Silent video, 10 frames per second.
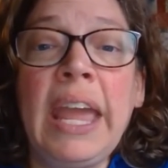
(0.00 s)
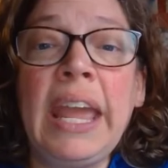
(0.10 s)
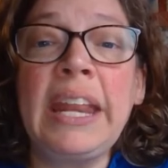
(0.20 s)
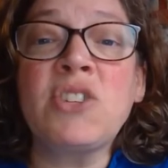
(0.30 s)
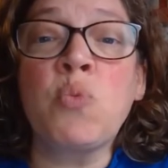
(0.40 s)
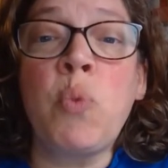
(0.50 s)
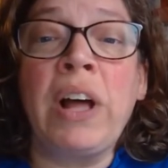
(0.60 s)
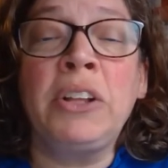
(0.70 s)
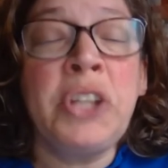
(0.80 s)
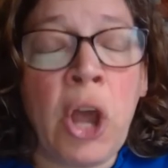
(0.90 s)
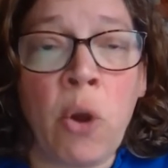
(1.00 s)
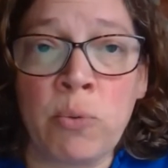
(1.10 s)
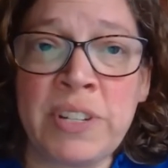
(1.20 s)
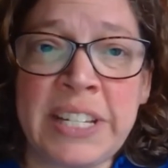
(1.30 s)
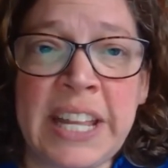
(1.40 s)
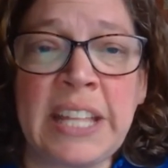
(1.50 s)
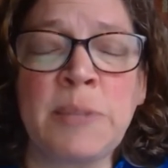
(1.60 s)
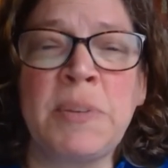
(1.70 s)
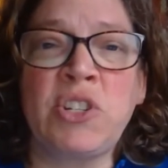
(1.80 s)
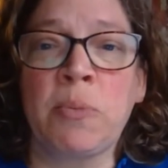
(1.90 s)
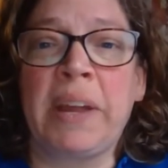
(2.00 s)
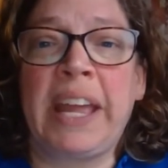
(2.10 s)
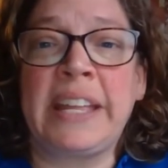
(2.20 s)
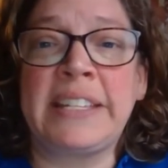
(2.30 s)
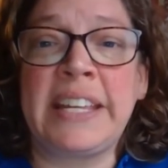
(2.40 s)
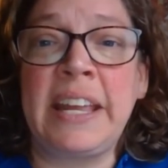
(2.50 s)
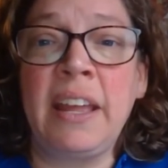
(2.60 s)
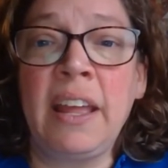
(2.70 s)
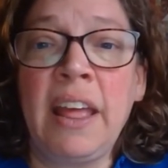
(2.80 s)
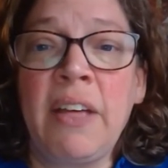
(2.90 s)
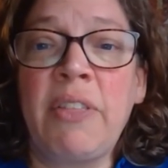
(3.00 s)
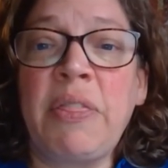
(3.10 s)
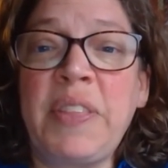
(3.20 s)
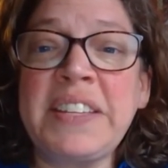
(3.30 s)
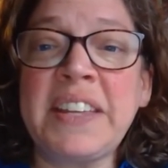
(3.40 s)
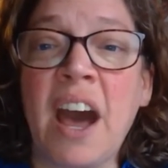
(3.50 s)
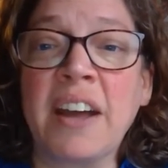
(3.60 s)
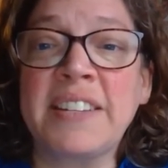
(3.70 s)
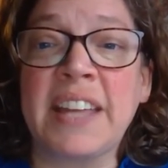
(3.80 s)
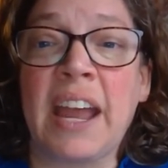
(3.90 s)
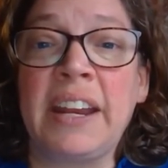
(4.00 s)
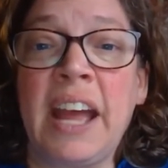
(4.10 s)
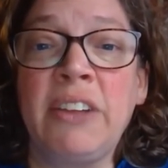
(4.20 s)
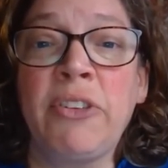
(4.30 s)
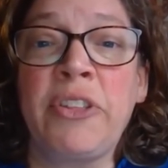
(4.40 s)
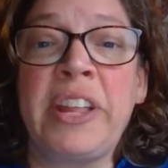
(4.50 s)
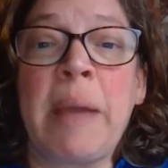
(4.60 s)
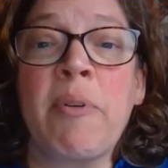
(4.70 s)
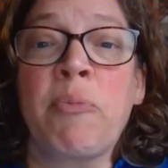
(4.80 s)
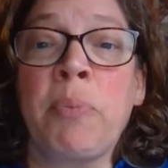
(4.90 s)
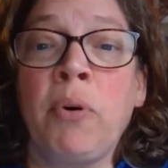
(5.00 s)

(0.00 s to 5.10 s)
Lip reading: it is well known, says Mr. Mackenzie, that this oxide, under the name of